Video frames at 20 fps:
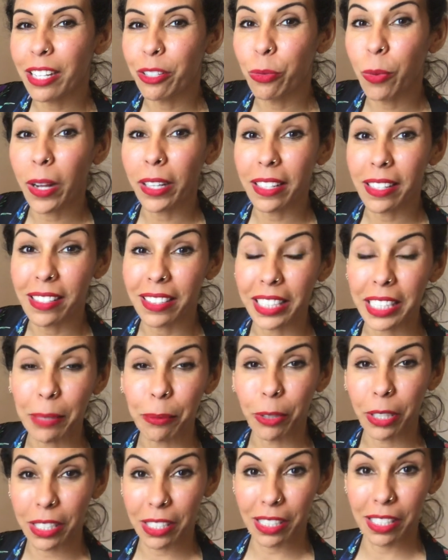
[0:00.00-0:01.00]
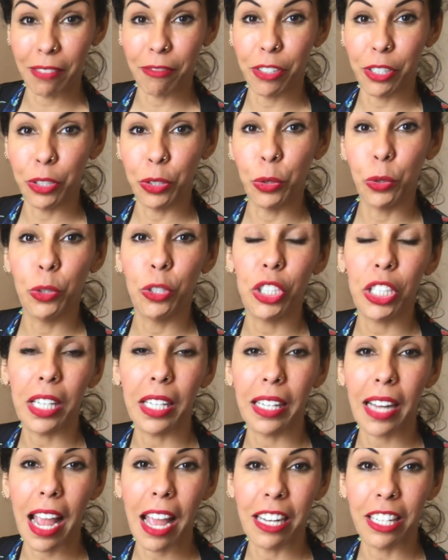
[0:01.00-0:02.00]
as well as Libra. It's the
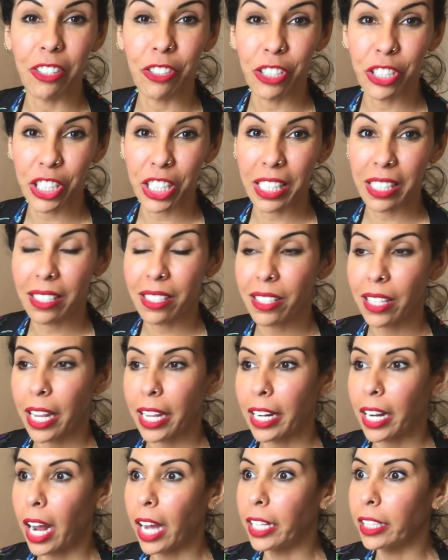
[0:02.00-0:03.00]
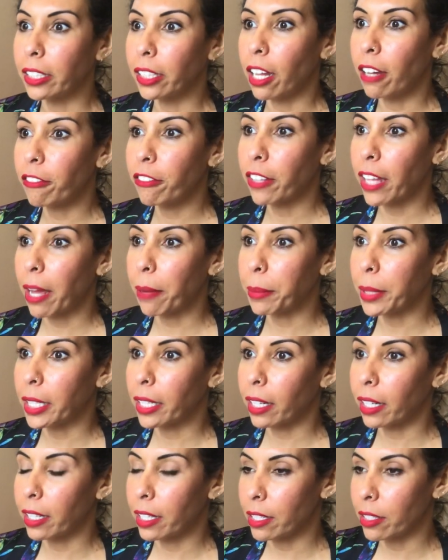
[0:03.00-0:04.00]
Venusian energies. And I love that
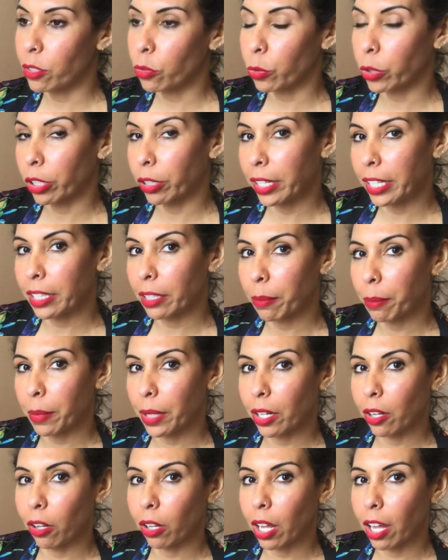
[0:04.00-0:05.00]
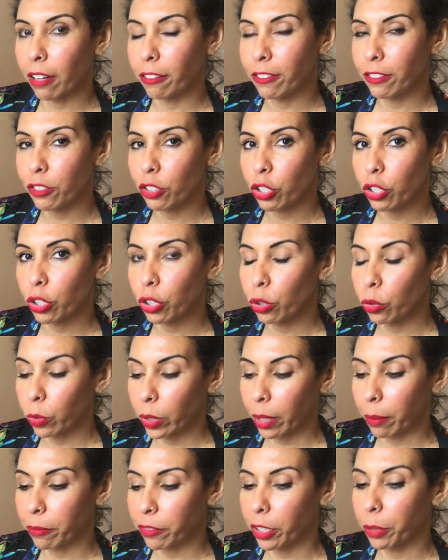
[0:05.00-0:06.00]
because we're in the middle of
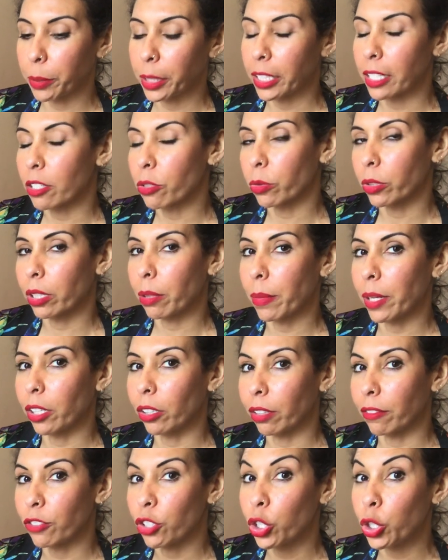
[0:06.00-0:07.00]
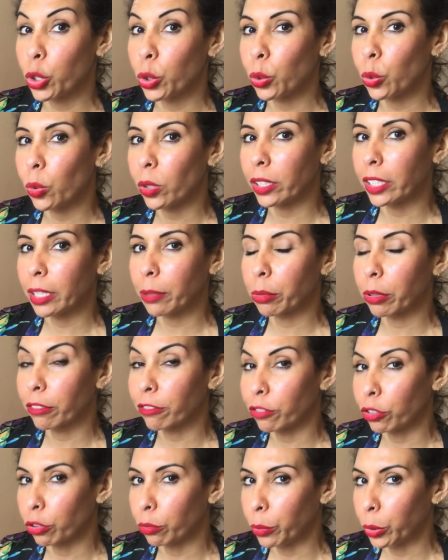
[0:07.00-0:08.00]
when I'm filming this, we're in the middle of 2 Libra
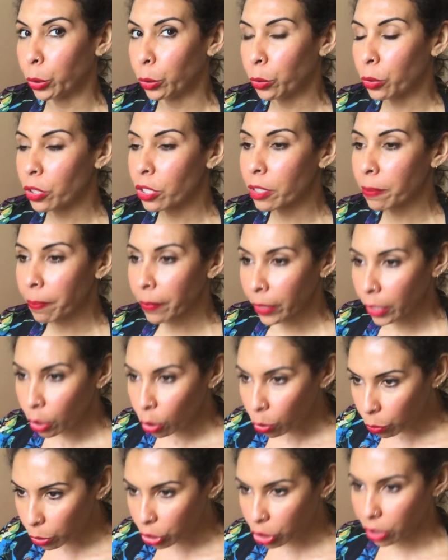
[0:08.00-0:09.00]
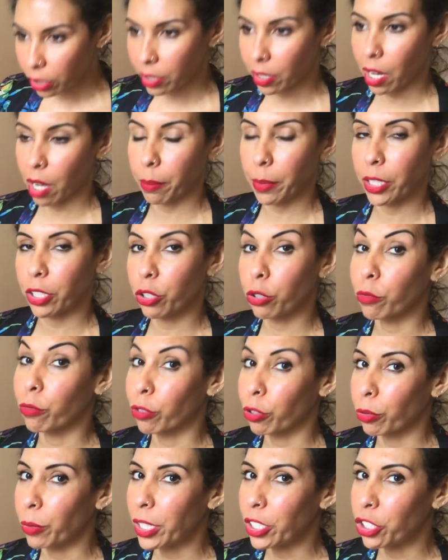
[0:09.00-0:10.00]
full moons, which is coming to
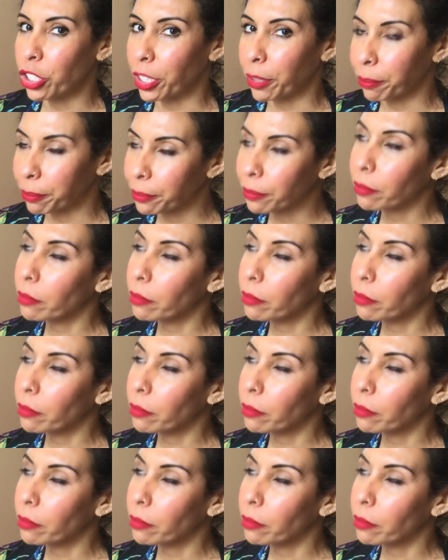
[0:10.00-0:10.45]
fruition.